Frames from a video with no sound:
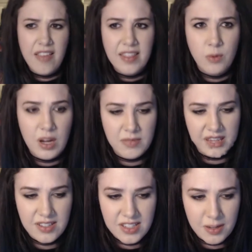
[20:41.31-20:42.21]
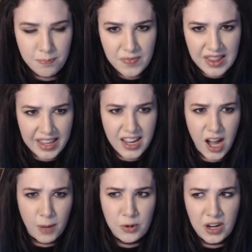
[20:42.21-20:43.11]
Where I'm like
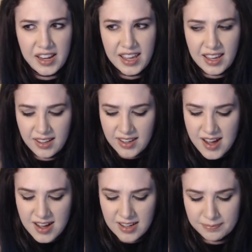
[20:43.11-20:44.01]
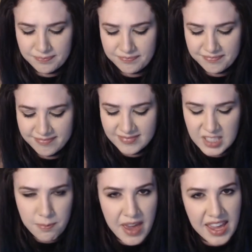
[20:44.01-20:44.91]
upgrading
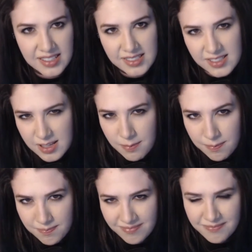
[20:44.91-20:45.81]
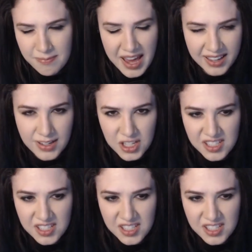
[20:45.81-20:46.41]
dependency packages.